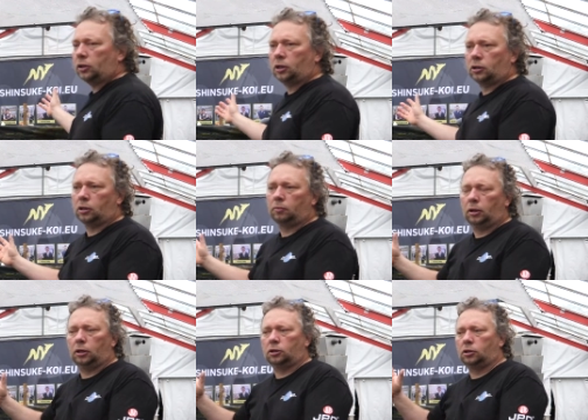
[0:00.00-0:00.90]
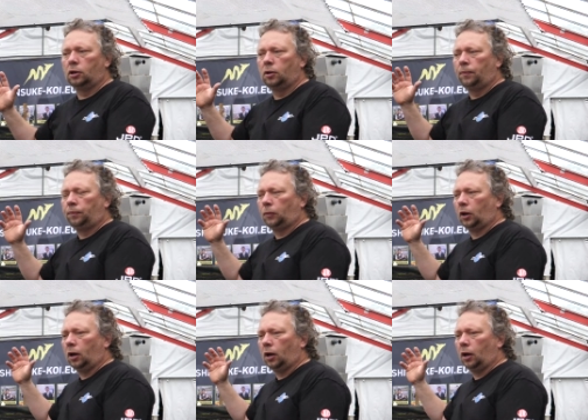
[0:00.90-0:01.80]
system is,
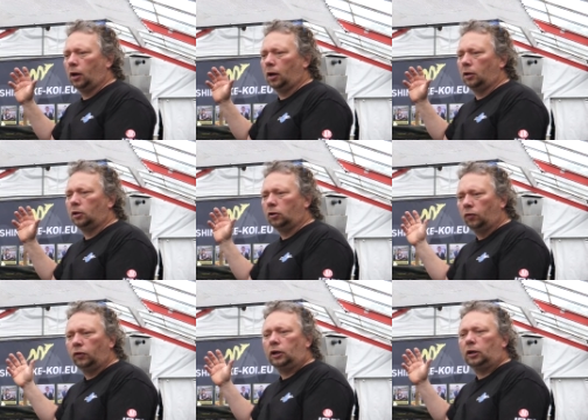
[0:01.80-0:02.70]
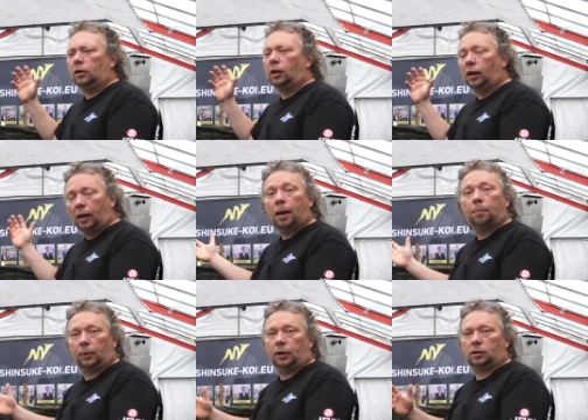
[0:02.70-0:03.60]
uh, the UV
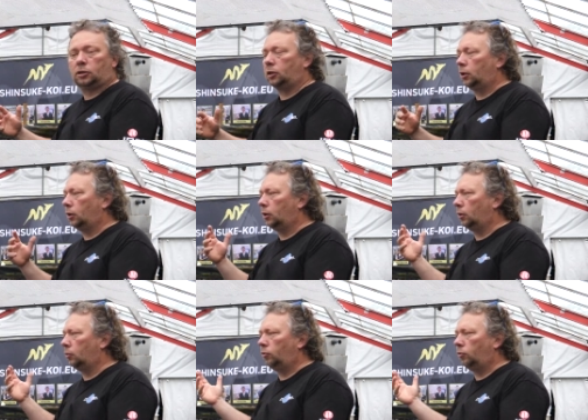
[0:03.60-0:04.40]
lamp is uh,